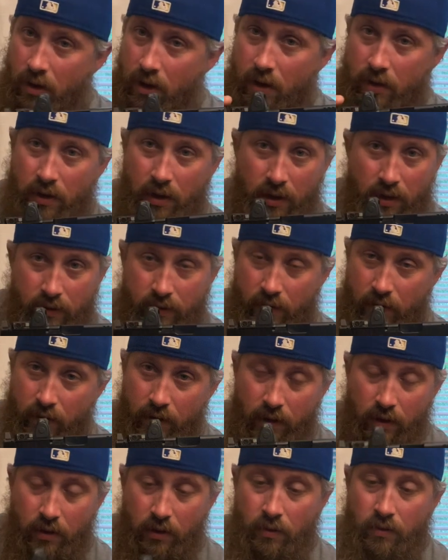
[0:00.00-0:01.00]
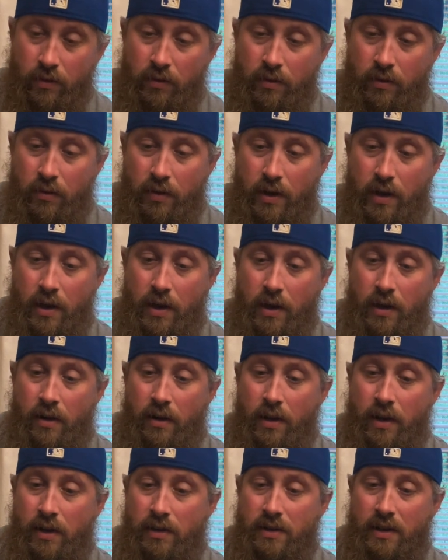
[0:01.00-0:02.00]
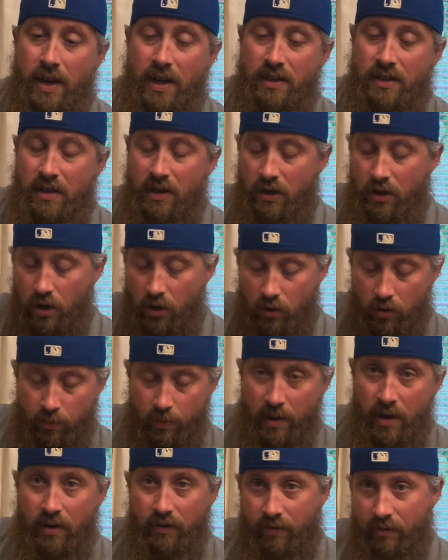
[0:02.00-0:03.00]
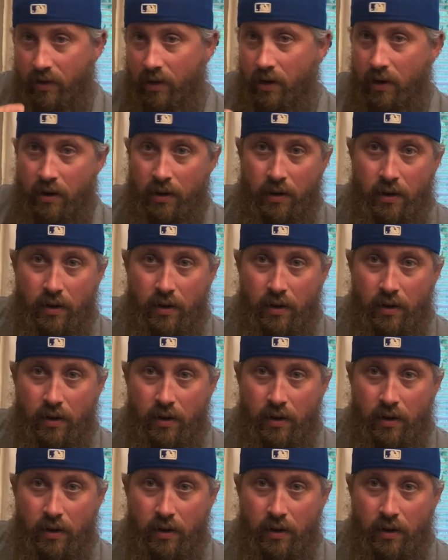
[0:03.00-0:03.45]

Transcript: I'll take this all day long. And like I said, I see no benefit.